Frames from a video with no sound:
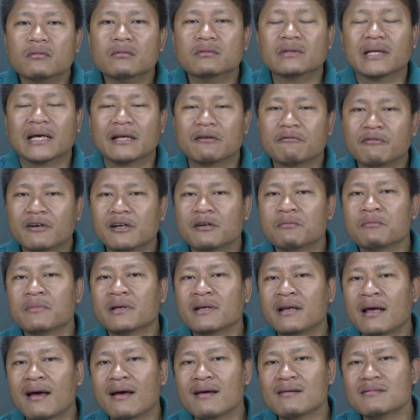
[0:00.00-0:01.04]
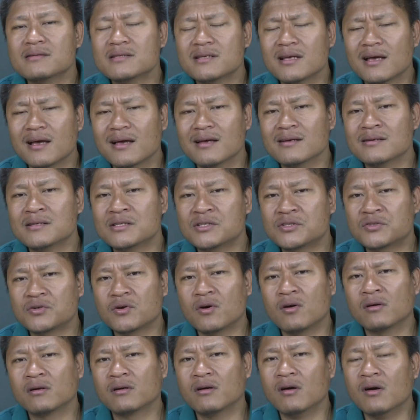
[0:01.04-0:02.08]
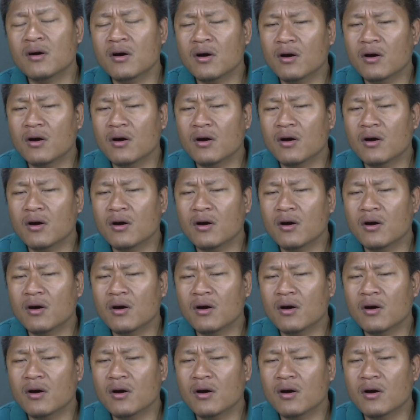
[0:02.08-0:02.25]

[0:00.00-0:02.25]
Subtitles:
the environment has a strong